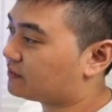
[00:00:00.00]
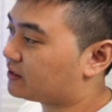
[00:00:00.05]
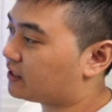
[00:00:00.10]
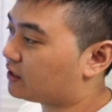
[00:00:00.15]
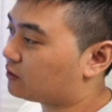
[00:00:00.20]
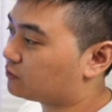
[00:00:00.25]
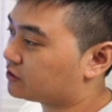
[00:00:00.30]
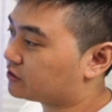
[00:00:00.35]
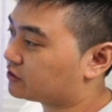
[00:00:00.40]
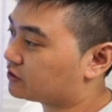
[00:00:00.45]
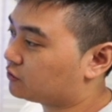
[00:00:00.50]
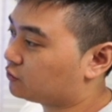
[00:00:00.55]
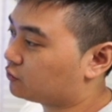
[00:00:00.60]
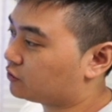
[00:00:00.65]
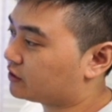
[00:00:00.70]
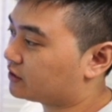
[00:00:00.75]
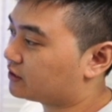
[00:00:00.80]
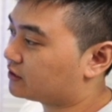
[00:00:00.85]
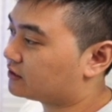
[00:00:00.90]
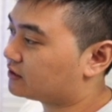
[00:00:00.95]
then I'll just look
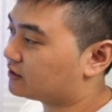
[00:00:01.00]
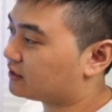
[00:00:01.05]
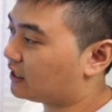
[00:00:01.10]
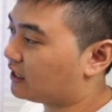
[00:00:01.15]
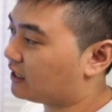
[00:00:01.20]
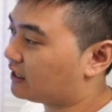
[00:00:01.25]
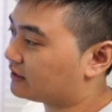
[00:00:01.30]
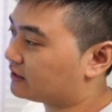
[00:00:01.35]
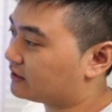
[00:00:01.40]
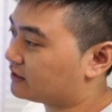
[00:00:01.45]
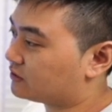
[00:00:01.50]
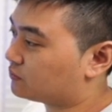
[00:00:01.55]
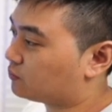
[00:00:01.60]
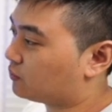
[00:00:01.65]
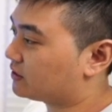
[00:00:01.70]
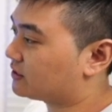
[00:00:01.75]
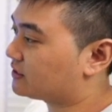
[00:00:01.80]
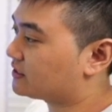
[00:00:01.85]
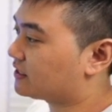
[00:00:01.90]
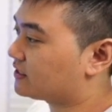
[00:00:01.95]
at this
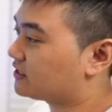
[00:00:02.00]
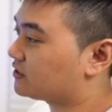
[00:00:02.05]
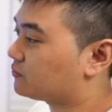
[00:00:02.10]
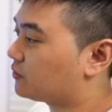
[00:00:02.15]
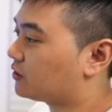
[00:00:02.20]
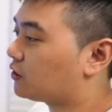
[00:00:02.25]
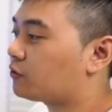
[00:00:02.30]
1-sentence one.